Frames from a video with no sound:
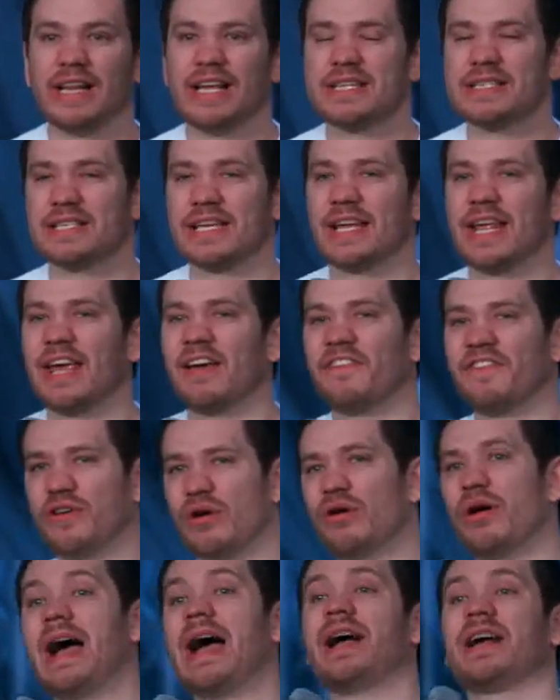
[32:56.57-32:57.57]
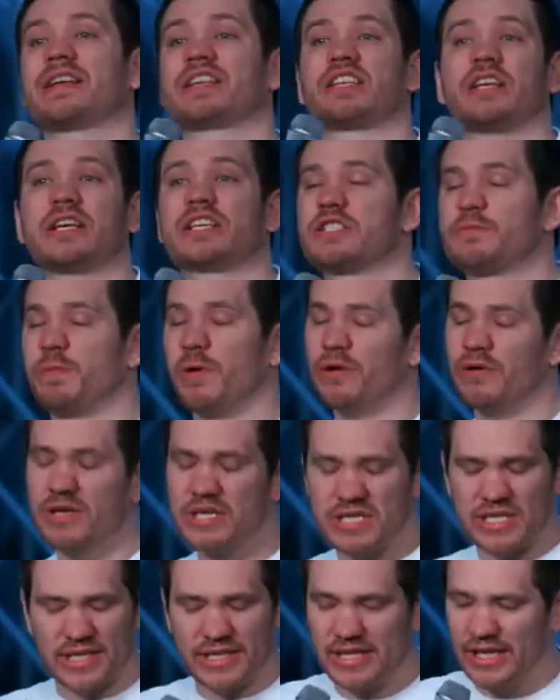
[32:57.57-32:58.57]
Listen, if you have
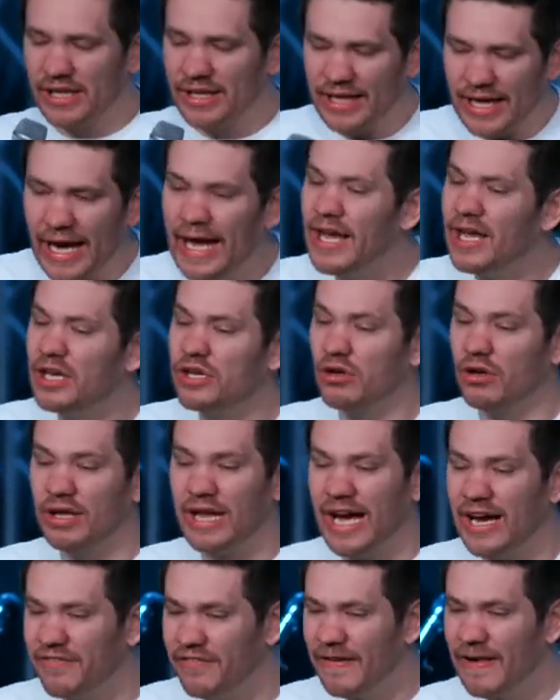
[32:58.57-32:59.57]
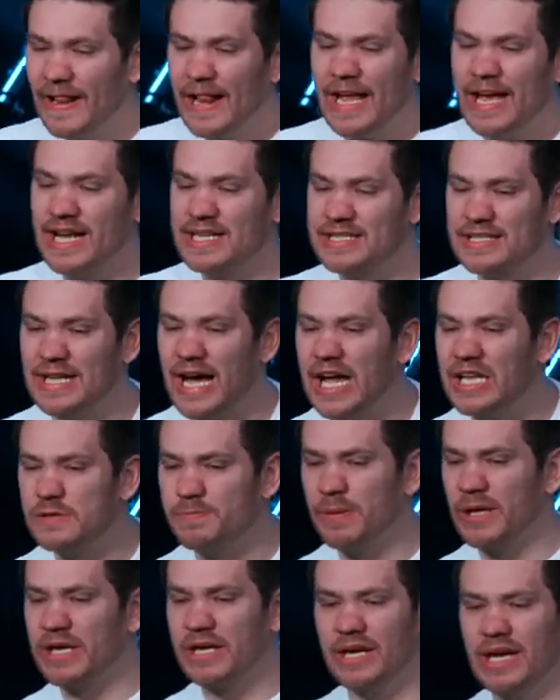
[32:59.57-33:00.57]
experiencing delay in your life, it's
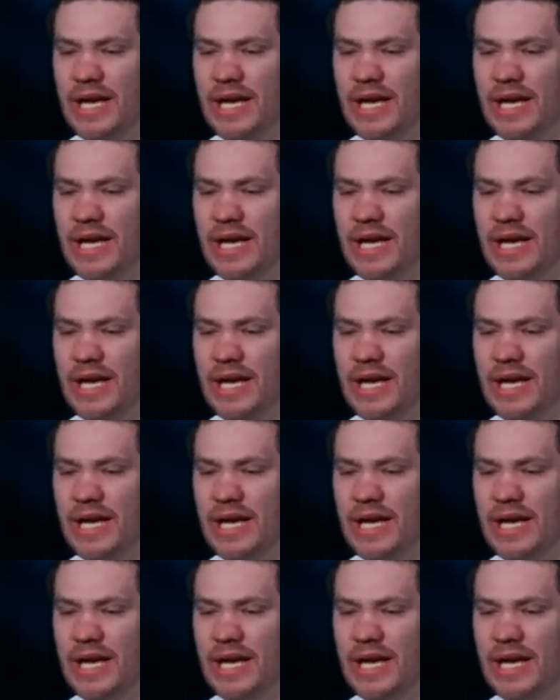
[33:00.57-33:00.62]
not